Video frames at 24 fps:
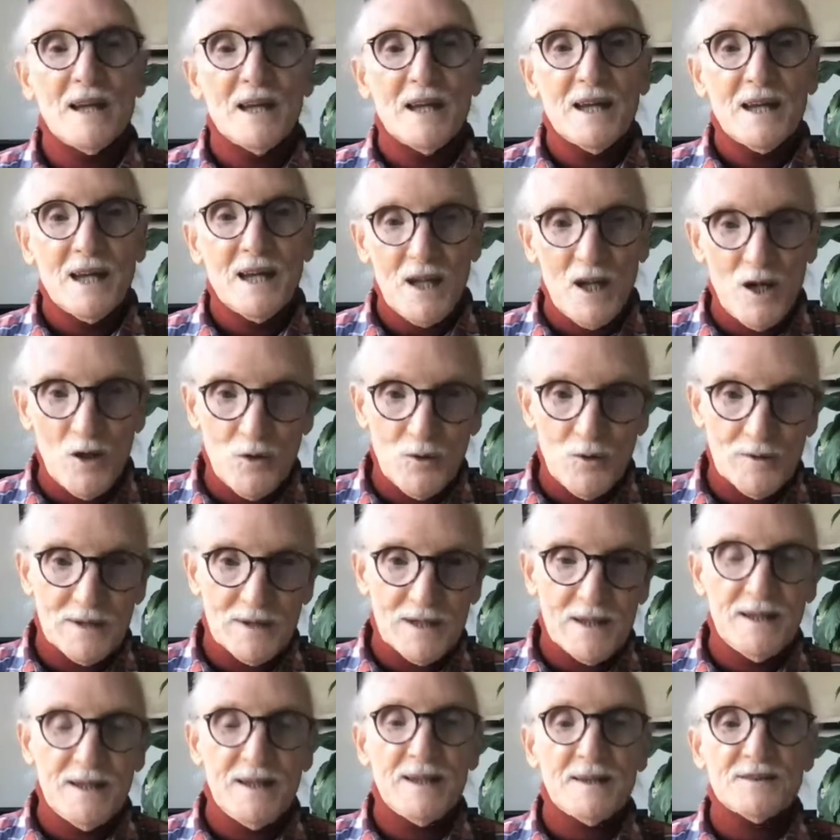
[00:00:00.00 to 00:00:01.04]
Hello,
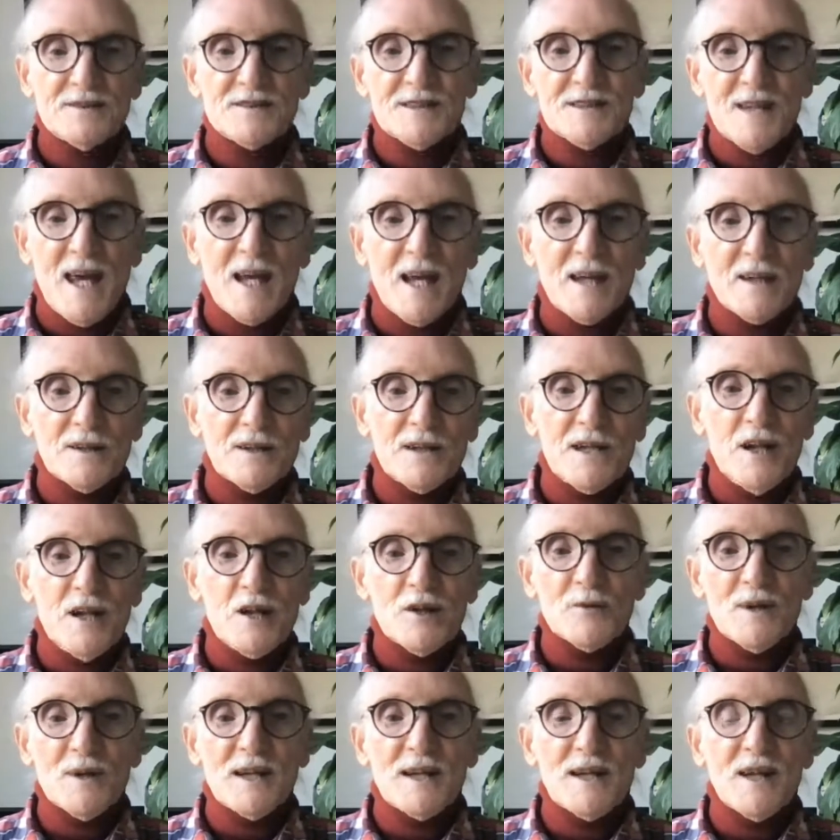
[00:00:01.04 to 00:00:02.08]
it's Alan here
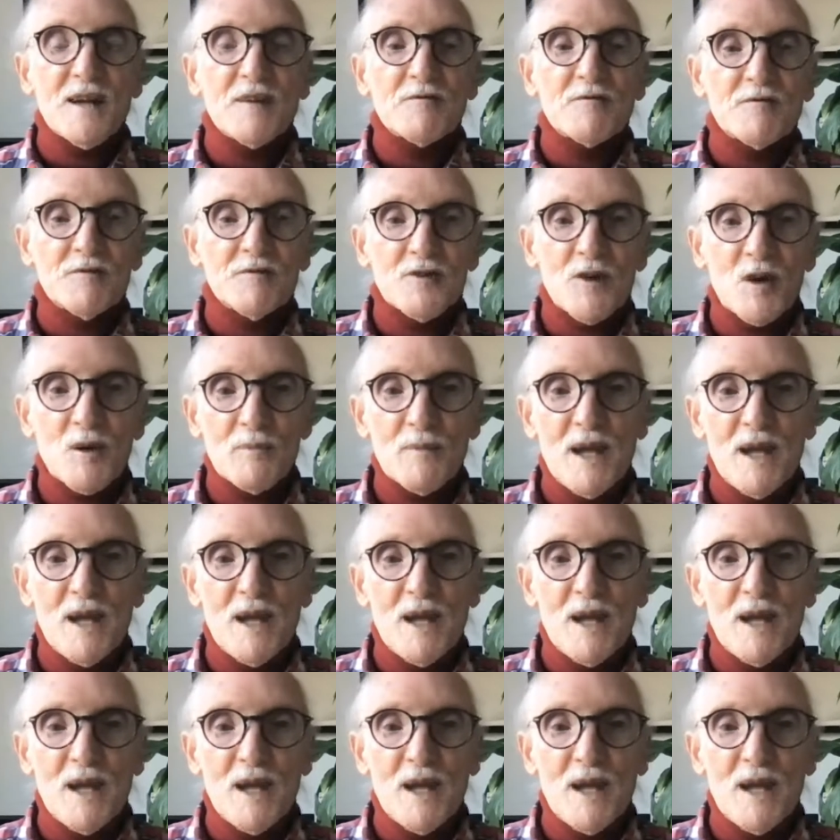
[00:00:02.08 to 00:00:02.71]
again from